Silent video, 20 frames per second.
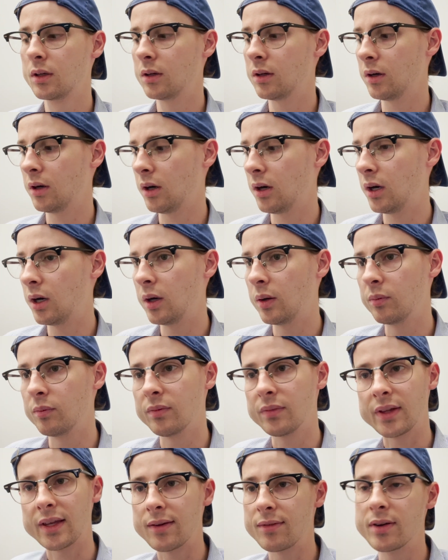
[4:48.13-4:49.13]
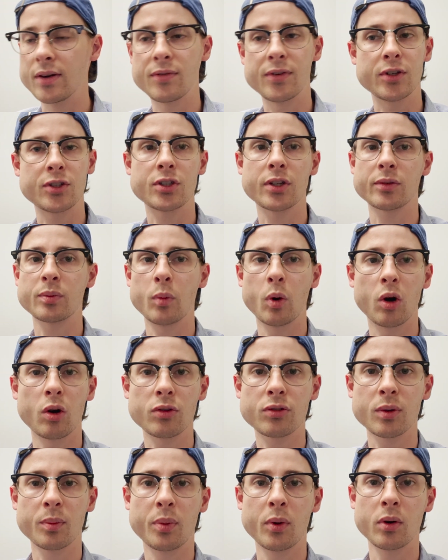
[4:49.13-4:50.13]
Even if it's just moral
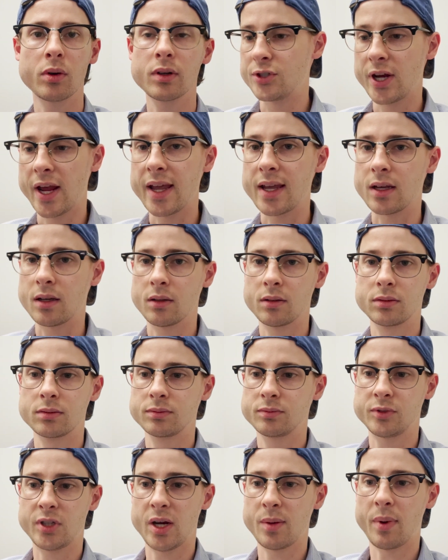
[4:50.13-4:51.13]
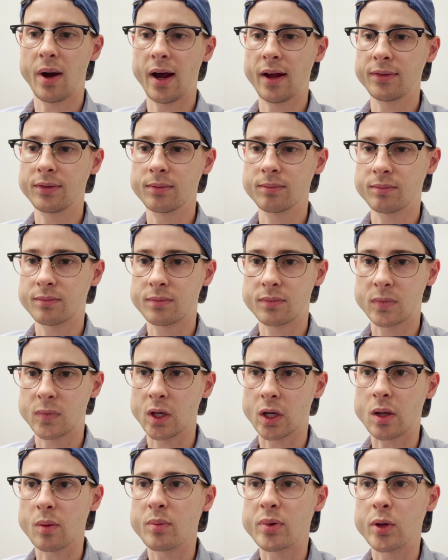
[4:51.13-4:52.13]
support. Jay behind
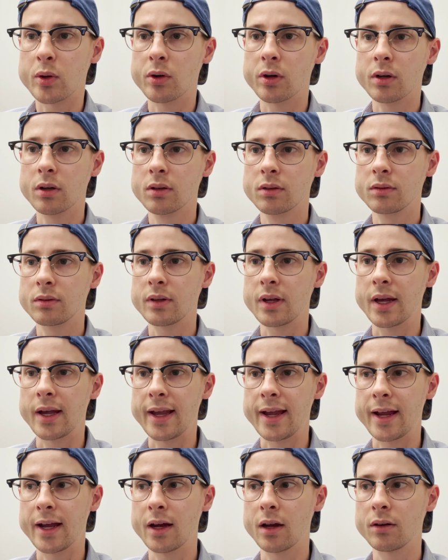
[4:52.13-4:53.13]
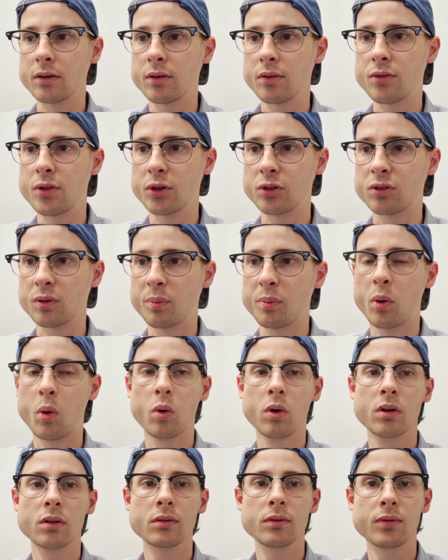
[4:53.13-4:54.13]
the computer and the
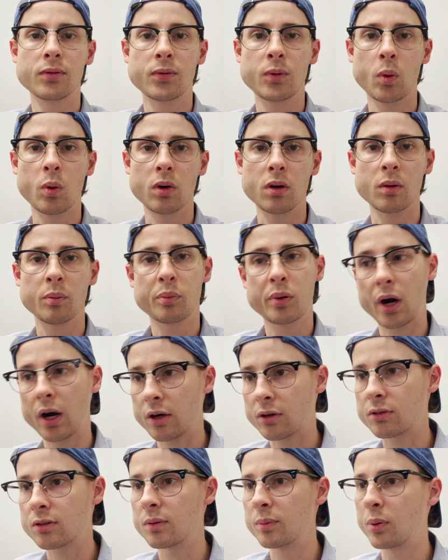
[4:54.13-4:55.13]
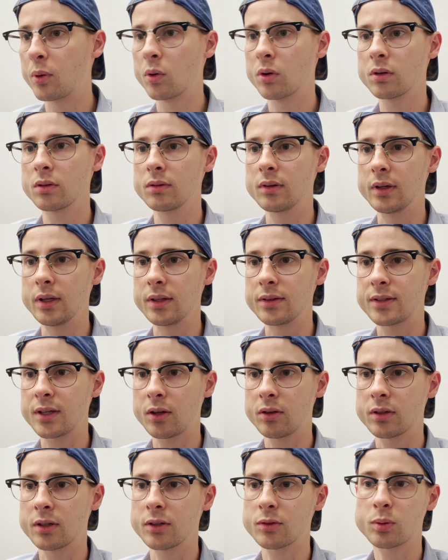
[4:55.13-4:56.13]
support for product support and
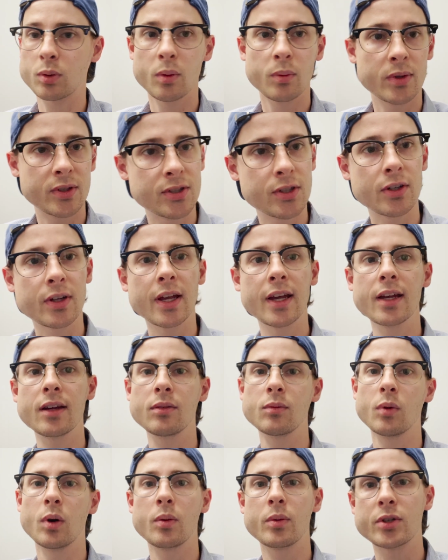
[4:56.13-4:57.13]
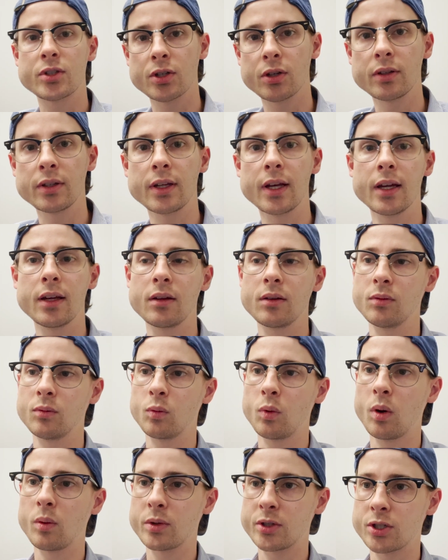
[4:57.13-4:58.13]
telling us what we should get and what we shouldn't get and
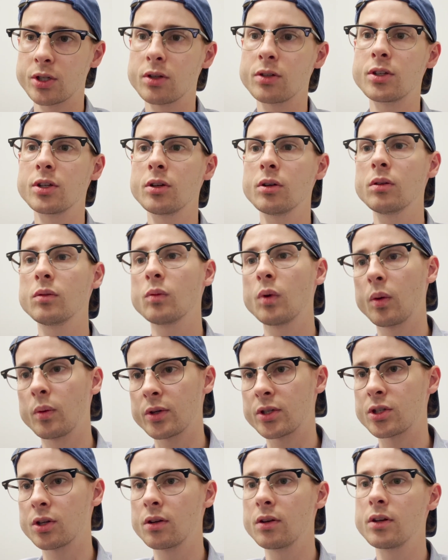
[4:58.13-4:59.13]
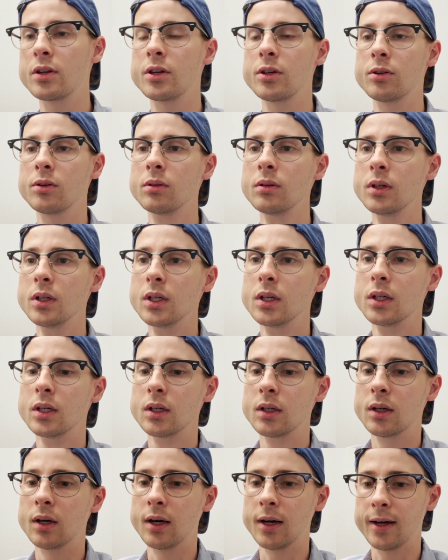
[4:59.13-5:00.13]
what we should do and what we shouldn't do
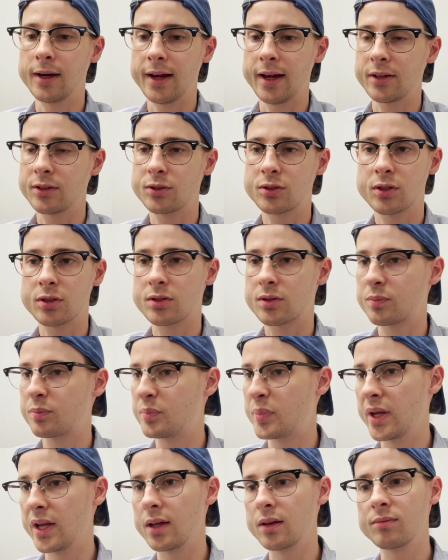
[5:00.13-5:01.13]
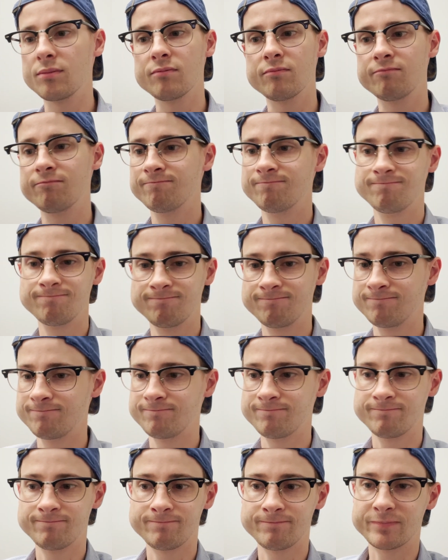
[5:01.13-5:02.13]
has just been
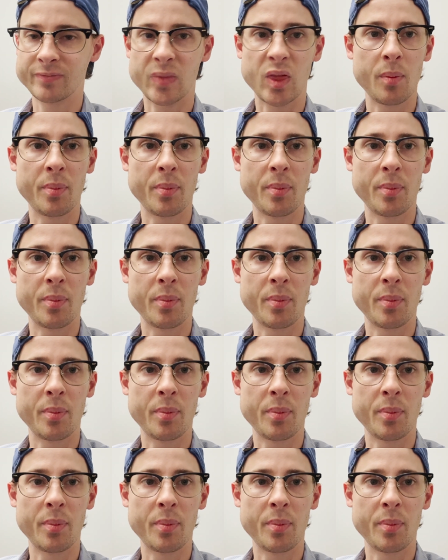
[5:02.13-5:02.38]
the